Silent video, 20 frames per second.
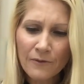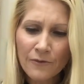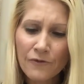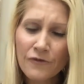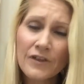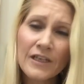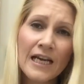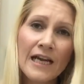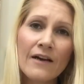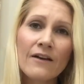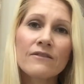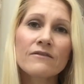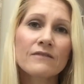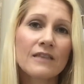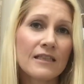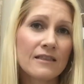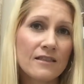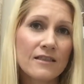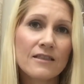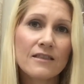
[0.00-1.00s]
for now
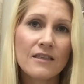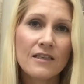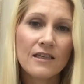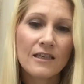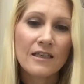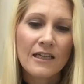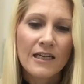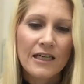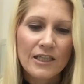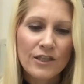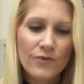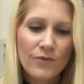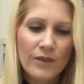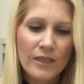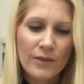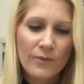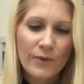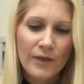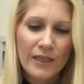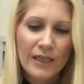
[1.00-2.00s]
it's
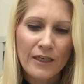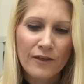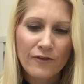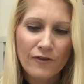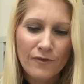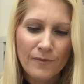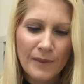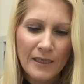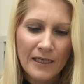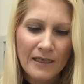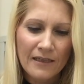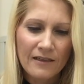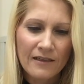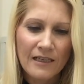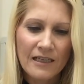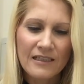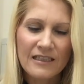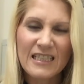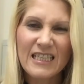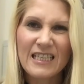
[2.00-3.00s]
really working for me, and
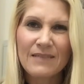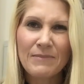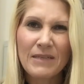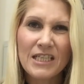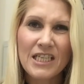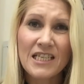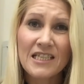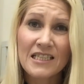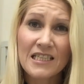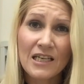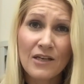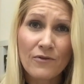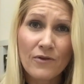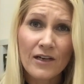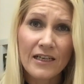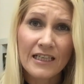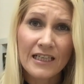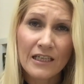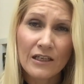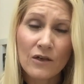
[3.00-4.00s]
it's much easier
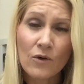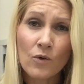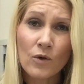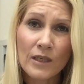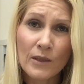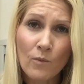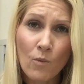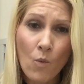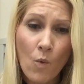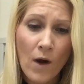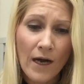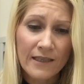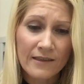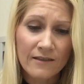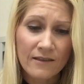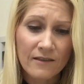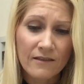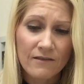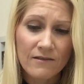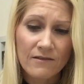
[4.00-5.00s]
writing it all in
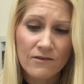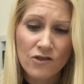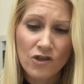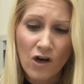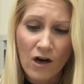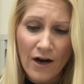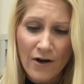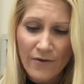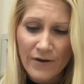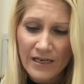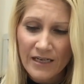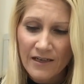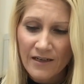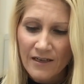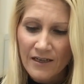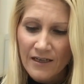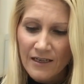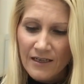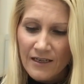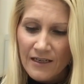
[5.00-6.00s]
one diary.
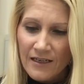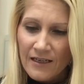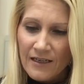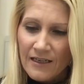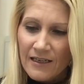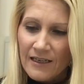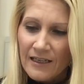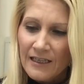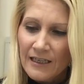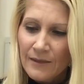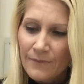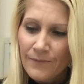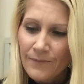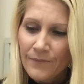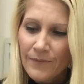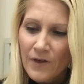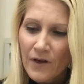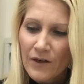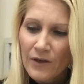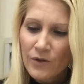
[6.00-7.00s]

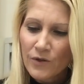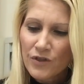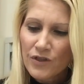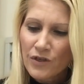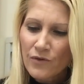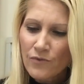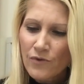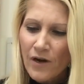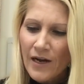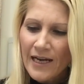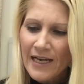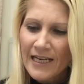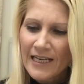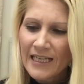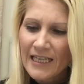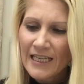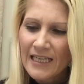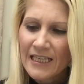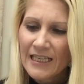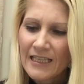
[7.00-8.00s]
I also write
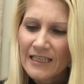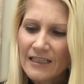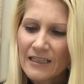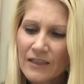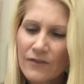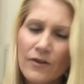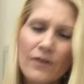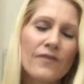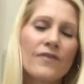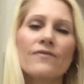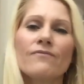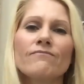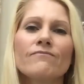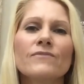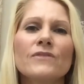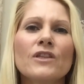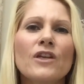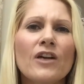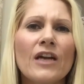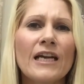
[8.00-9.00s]
if I've
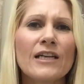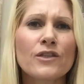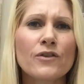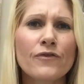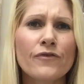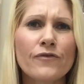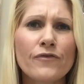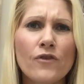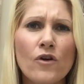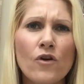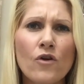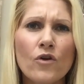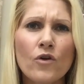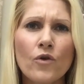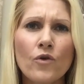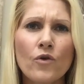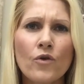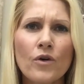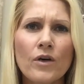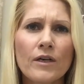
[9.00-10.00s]
had to frog
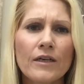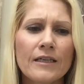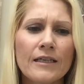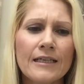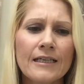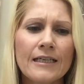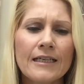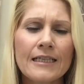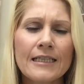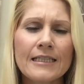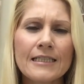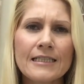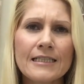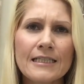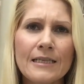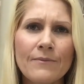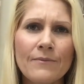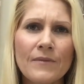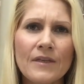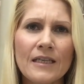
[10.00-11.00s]
or
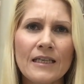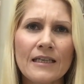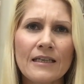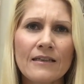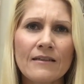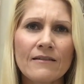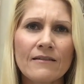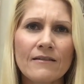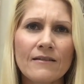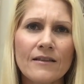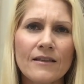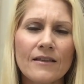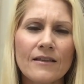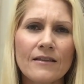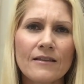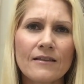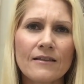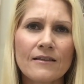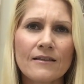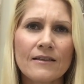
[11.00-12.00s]
something
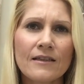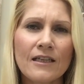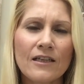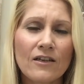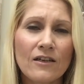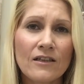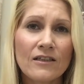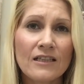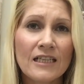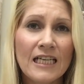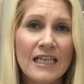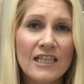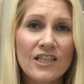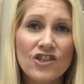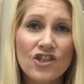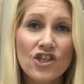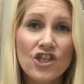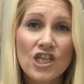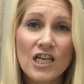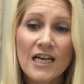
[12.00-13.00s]
that I needed
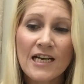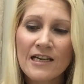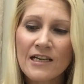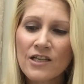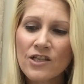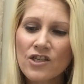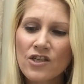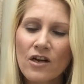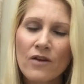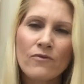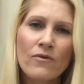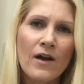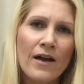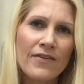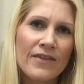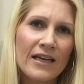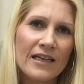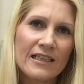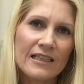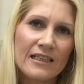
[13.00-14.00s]
to change, I
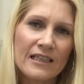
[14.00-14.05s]
write that